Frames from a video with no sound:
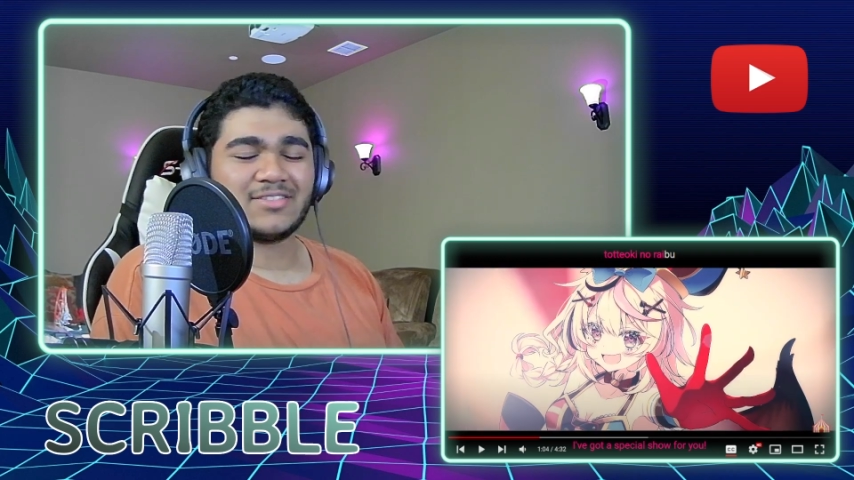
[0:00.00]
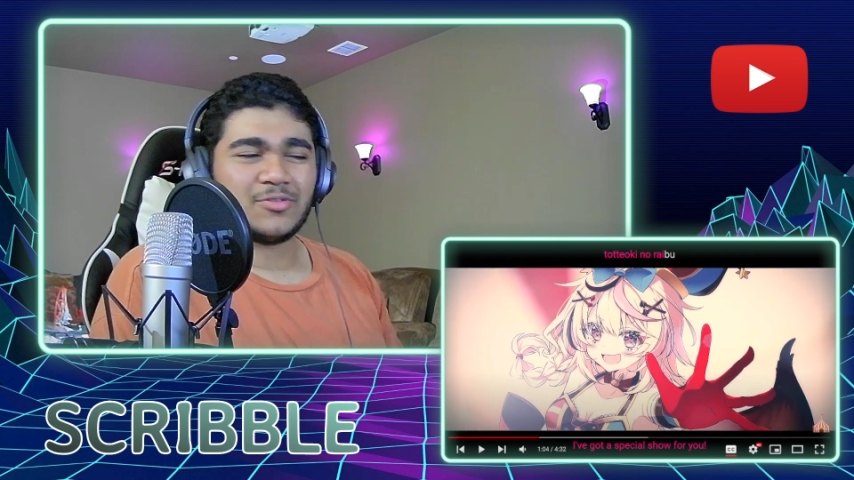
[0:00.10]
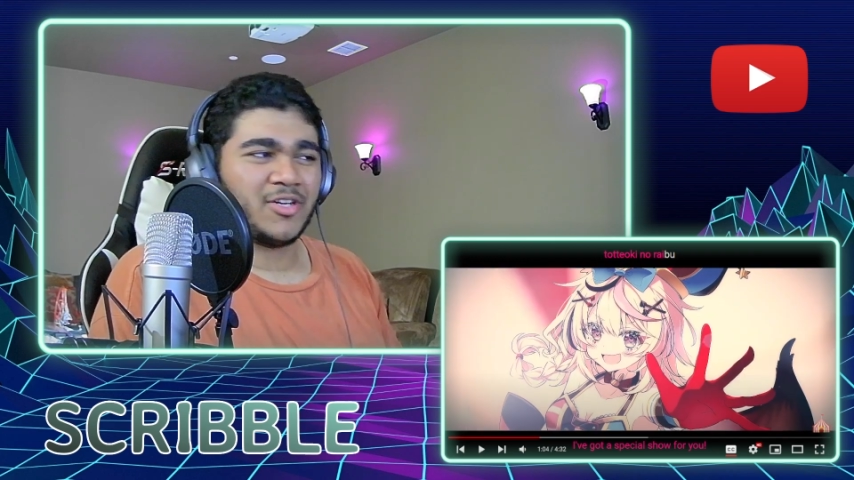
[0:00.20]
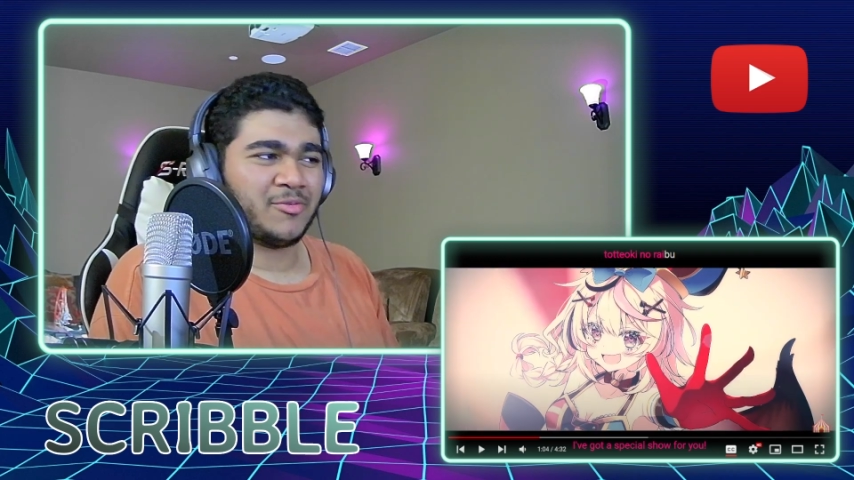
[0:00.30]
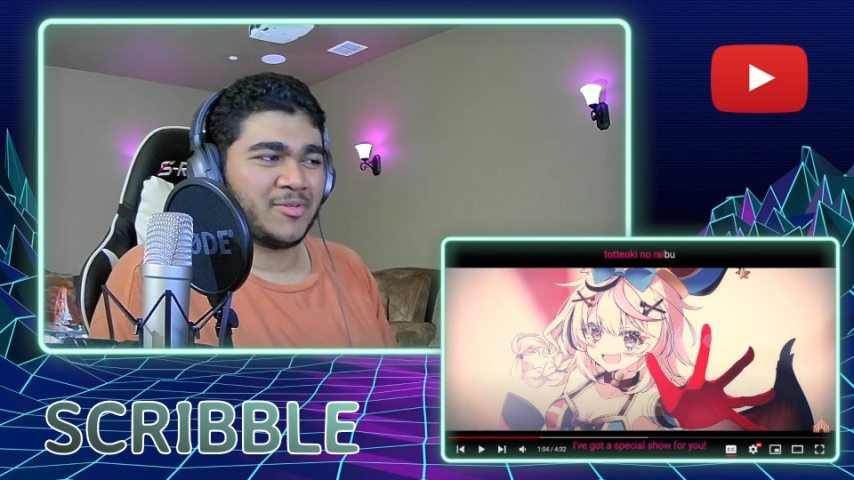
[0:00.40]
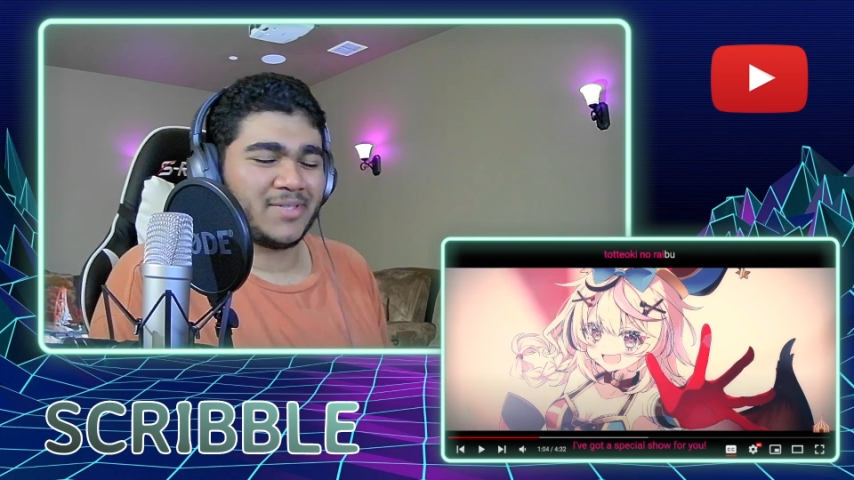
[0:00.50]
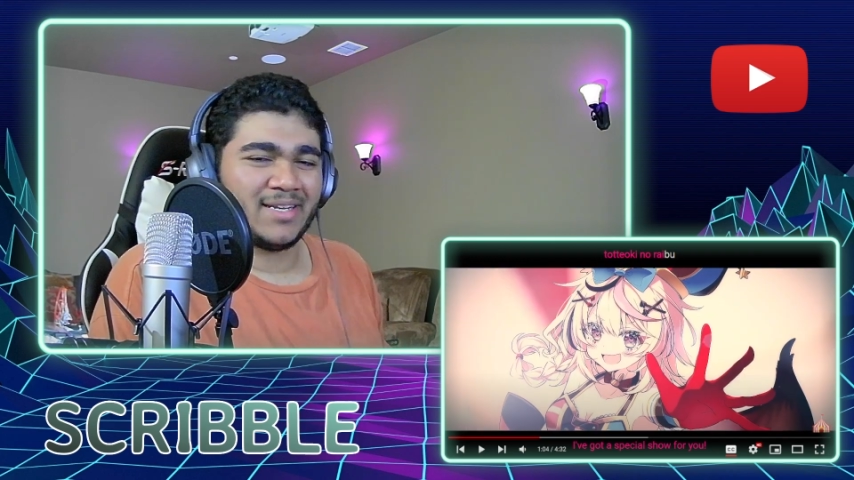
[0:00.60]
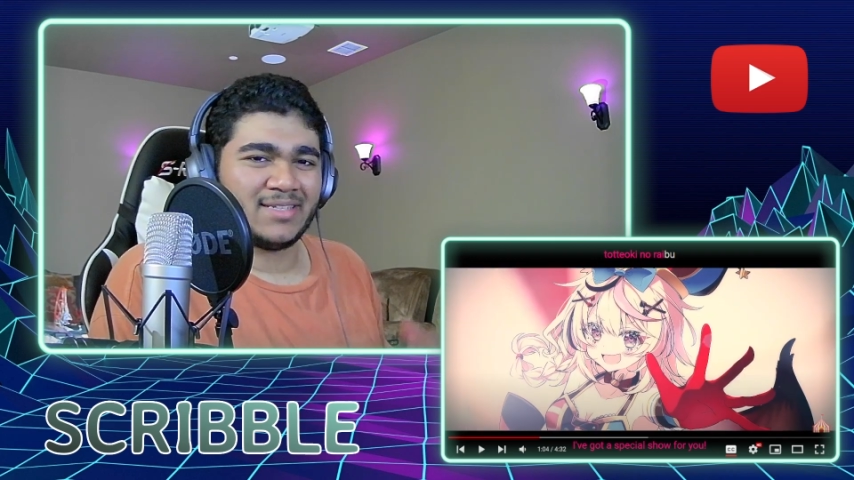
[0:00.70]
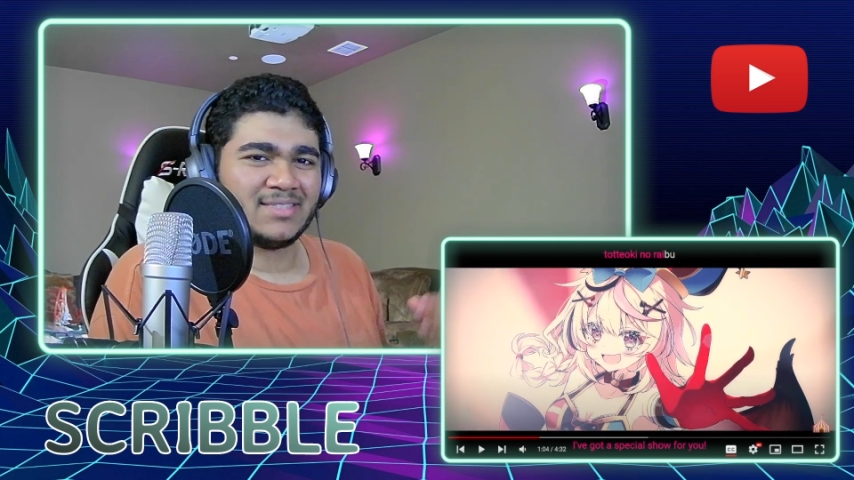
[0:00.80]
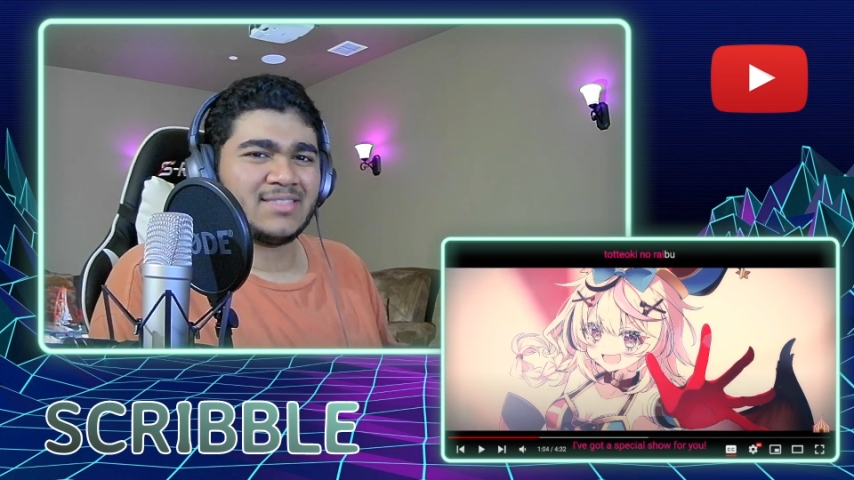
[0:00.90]
So oh, we were
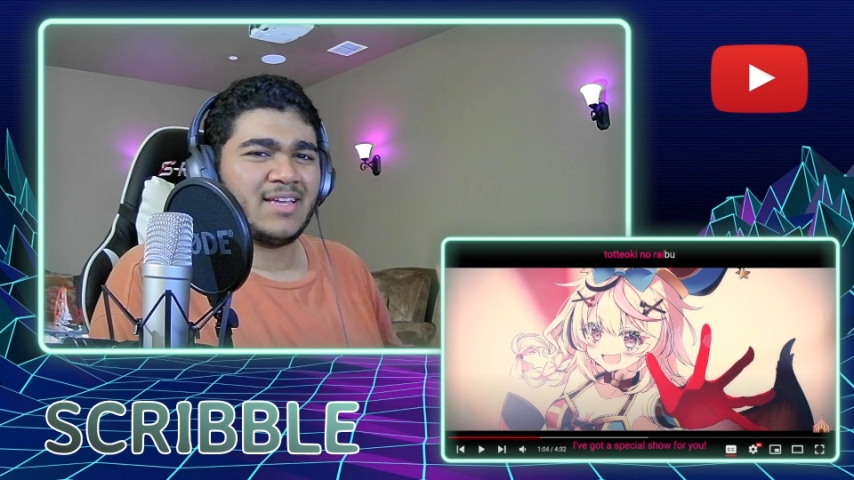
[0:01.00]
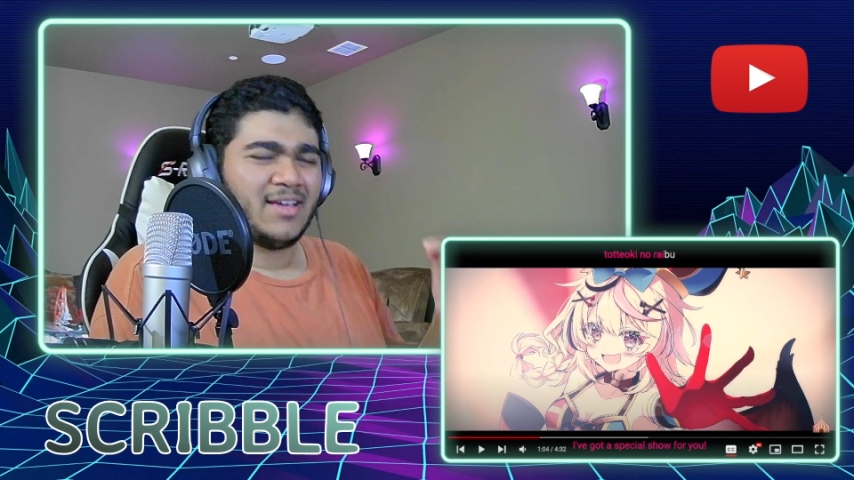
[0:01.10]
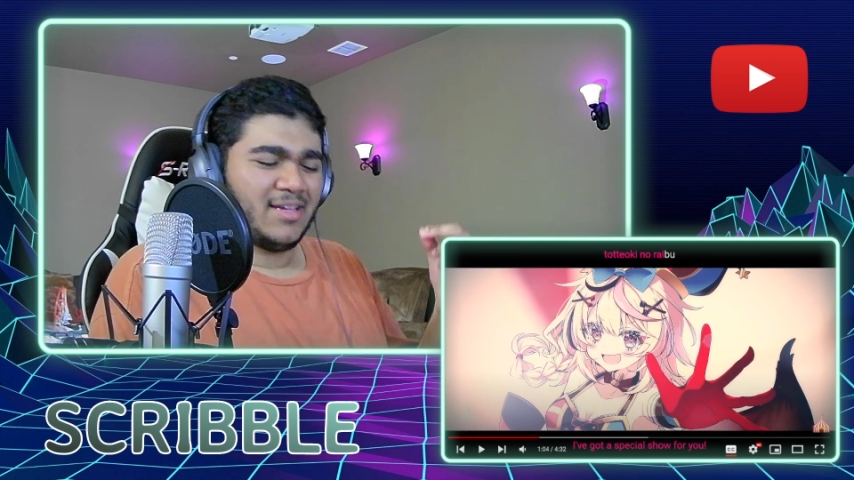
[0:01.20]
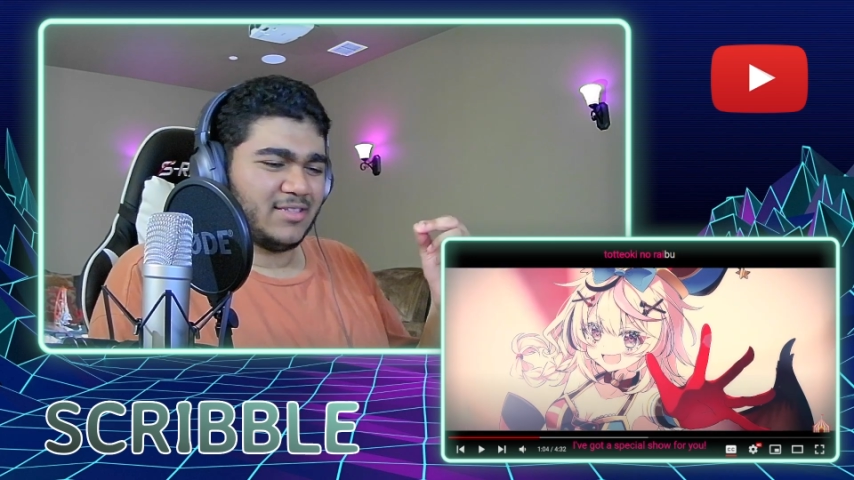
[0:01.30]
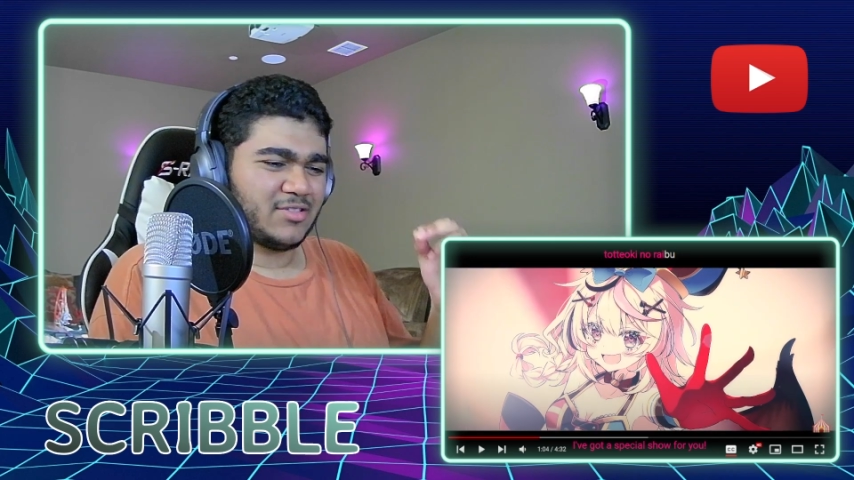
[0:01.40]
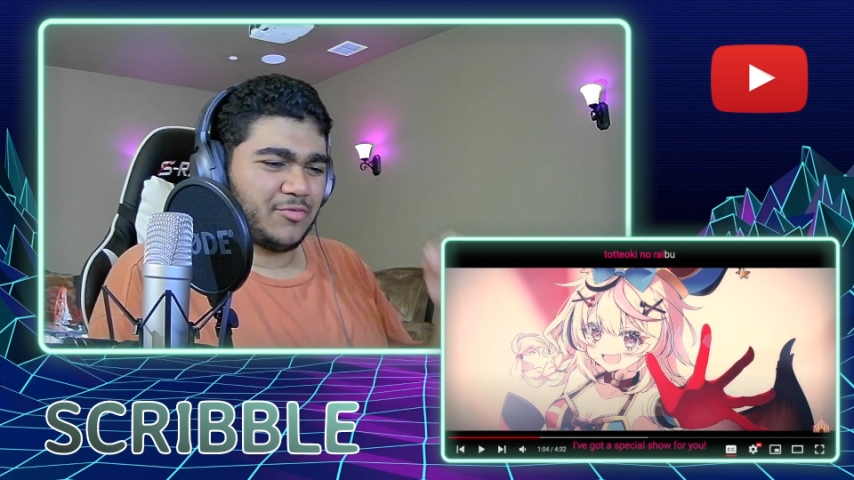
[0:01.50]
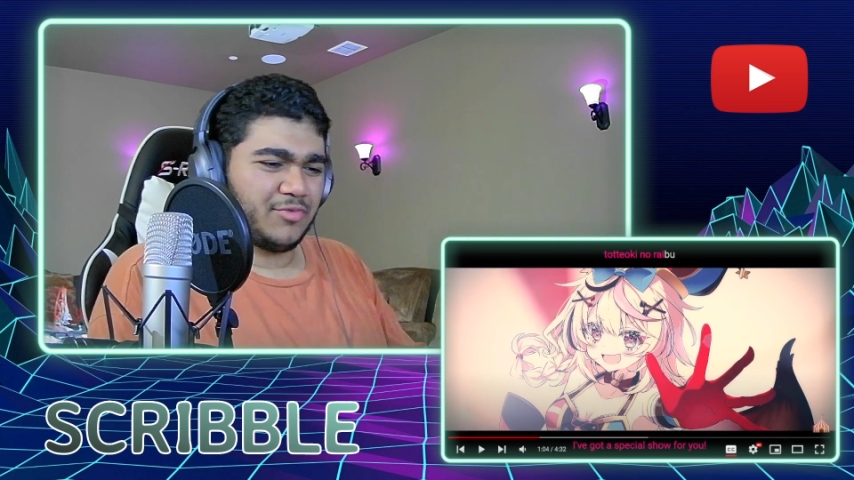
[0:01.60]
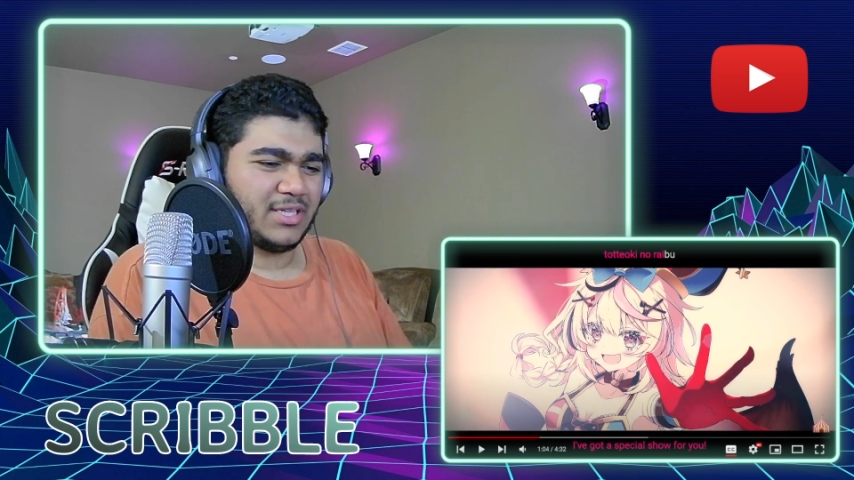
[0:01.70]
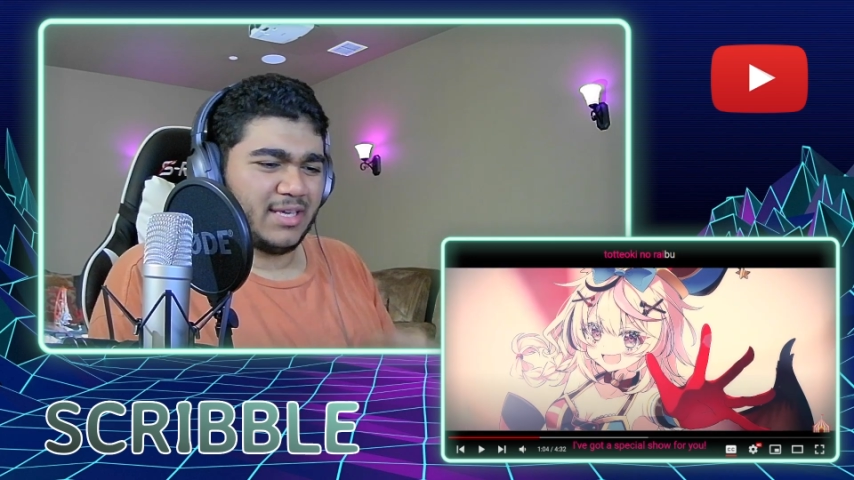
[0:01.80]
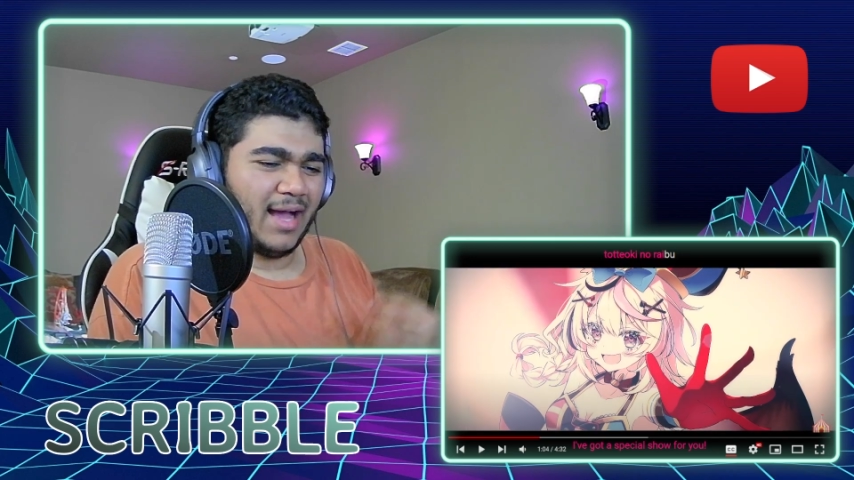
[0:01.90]
getting this this really